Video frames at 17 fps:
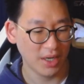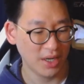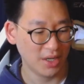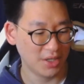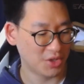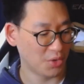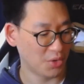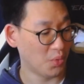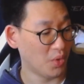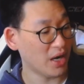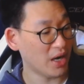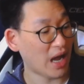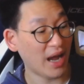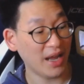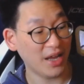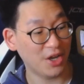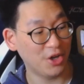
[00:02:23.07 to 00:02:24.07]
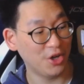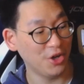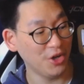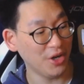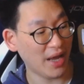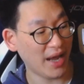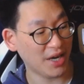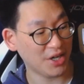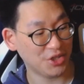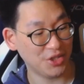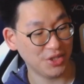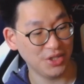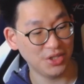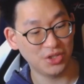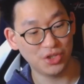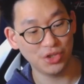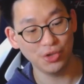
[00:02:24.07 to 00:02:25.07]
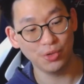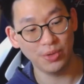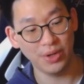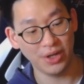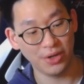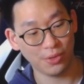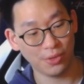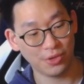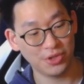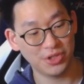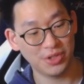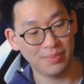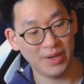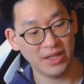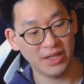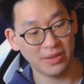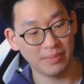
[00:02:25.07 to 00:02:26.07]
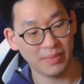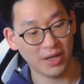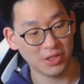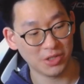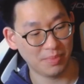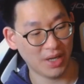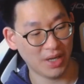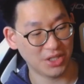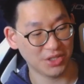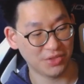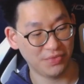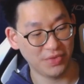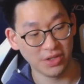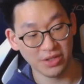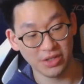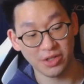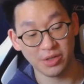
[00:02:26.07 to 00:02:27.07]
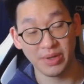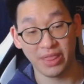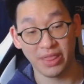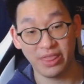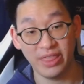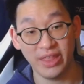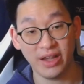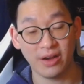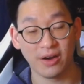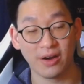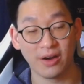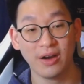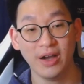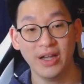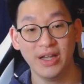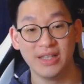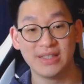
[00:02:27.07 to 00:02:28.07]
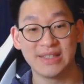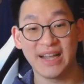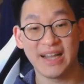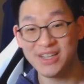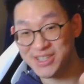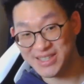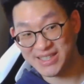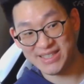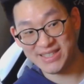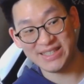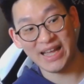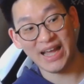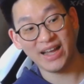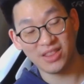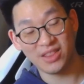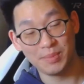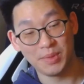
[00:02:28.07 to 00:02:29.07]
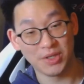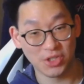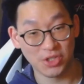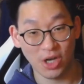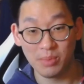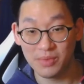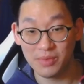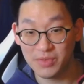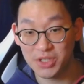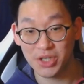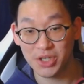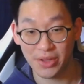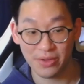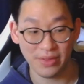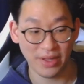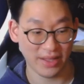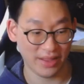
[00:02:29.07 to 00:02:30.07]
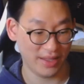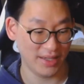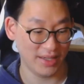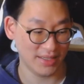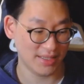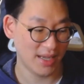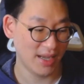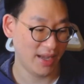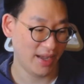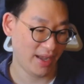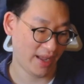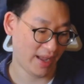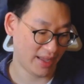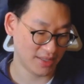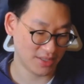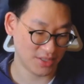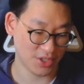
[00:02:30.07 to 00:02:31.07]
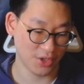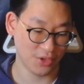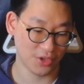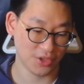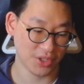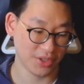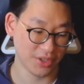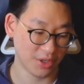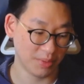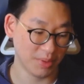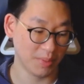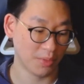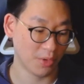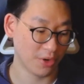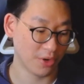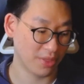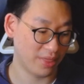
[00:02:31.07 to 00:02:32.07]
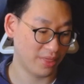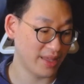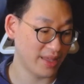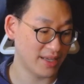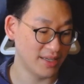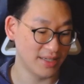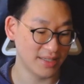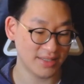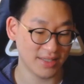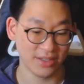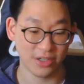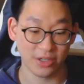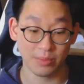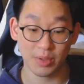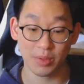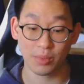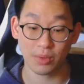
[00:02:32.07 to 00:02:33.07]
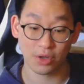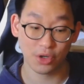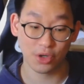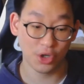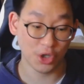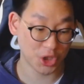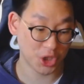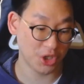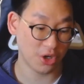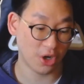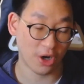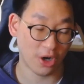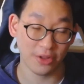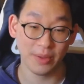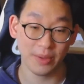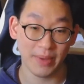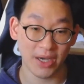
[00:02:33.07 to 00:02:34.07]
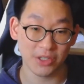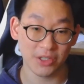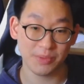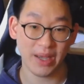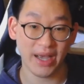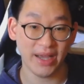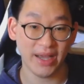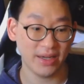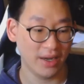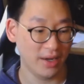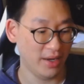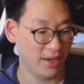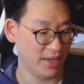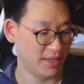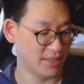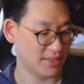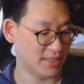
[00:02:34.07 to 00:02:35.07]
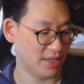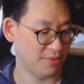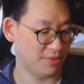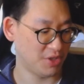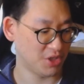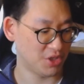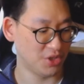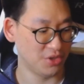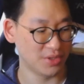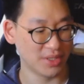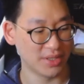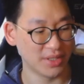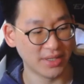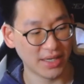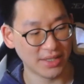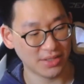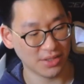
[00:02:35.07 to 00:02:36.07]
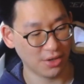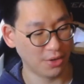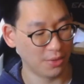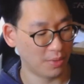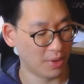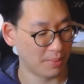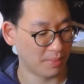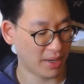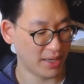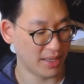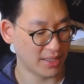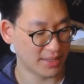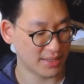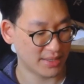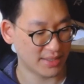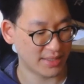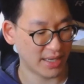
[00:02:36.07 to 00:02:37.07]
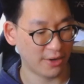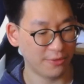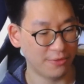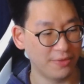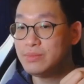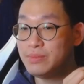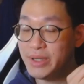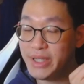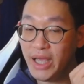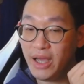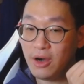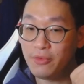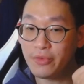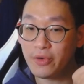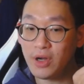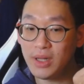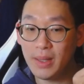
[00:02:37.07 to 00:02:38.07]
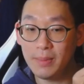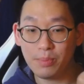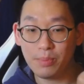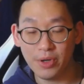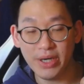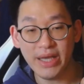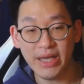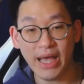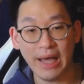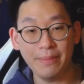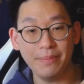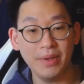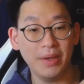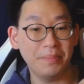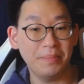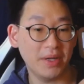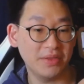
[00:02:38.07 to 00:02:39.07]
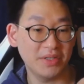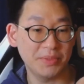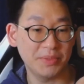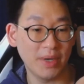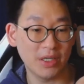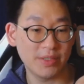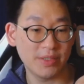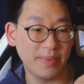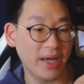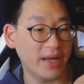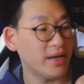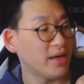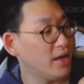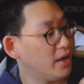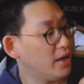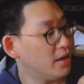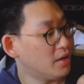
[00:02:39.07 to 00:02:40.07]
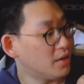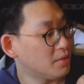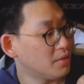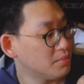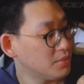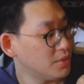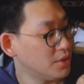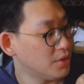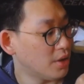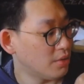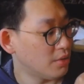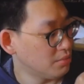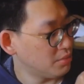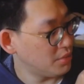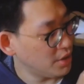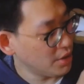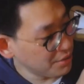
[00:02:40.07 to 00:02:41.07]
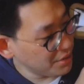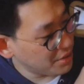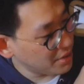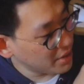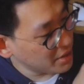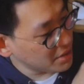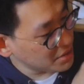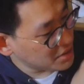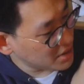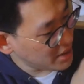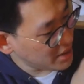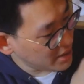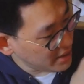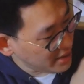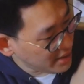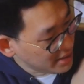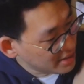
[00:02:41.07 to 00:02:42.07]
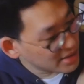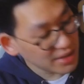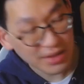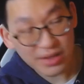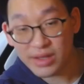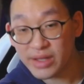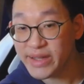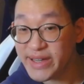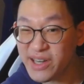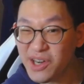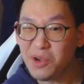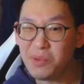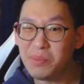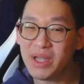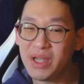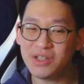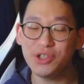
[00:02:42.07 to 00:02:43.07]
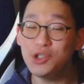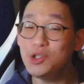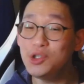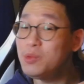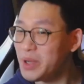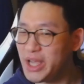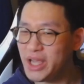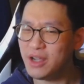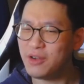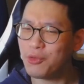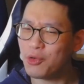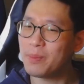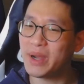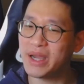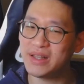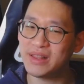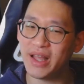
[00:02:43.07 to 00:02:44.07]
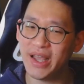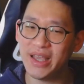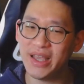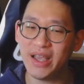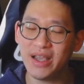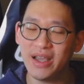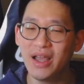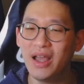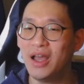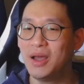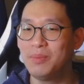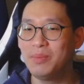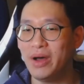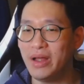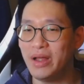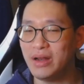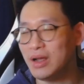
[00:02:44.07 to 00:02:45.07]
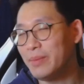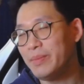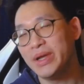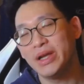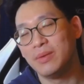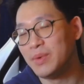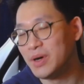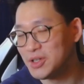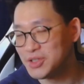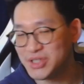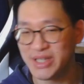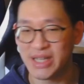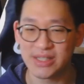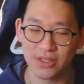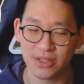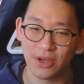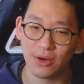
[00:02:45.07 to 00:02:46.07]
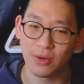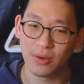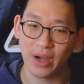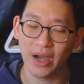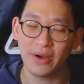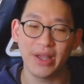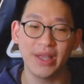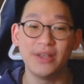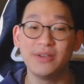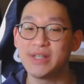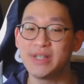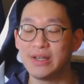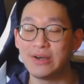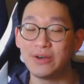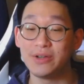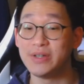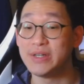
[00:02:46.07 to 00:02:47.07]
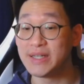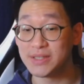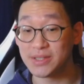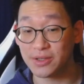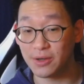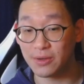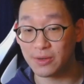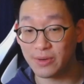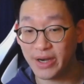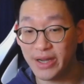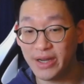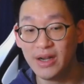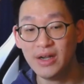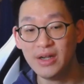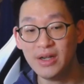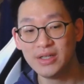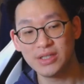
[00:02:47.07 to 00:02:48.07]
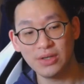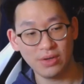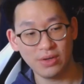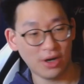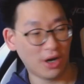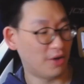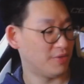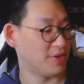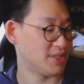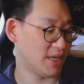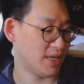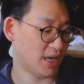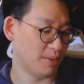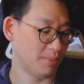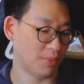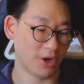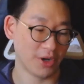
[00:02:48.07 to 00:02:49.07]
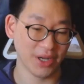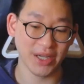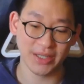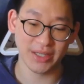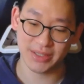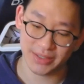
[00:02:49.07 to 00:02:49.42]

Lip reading: So what I could actually do in order to make the mouse mat just feel a little bit thicker is I can just stack them on top of each other like this. And so there's a little bit more thickness, a little bit more cushion on the mouse pad instead of just using the Nezuko one by itself. But yeah, overall, I'm pretty happy about this mouse mat. You know, the only thing is it is a little bit too pink for my liking, but I mean, come on, it's Nezuko. How can you say no to Nezuko, right? So obviously I bought it.